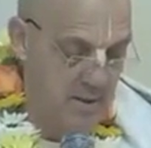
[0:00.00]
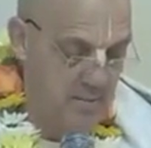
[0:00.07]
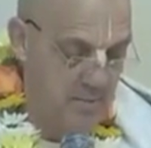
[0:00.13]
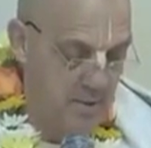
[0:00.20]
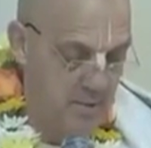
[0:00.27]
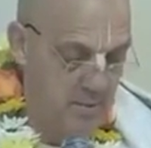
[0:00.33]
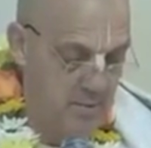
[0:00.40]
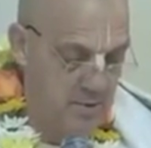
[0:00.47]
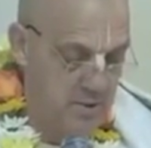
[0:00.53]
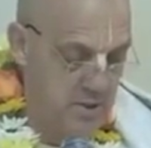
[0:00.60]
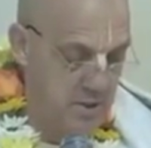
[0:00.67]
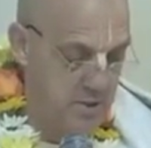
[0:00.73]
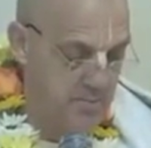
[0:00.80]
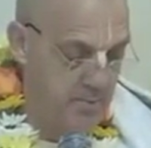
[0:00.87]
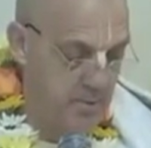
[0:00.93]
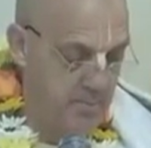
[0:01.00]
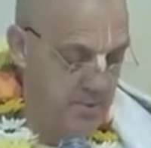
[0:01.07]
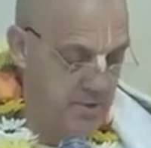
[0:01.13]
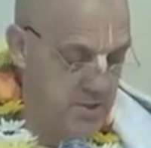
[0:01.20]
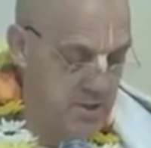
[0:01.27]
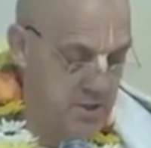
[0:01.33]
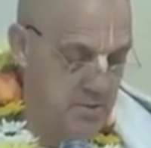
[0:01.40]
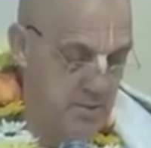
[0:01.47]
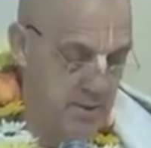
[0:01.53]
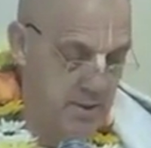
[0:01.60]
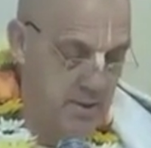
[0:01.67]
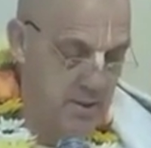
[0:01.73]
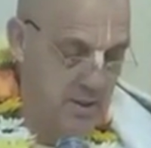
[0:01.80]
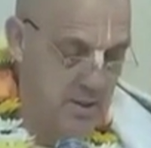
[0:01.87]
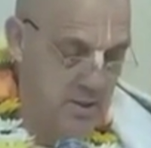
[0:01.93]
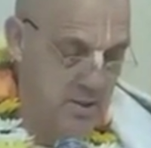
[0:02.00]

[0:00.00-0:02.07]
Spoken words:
because he is properly situated in his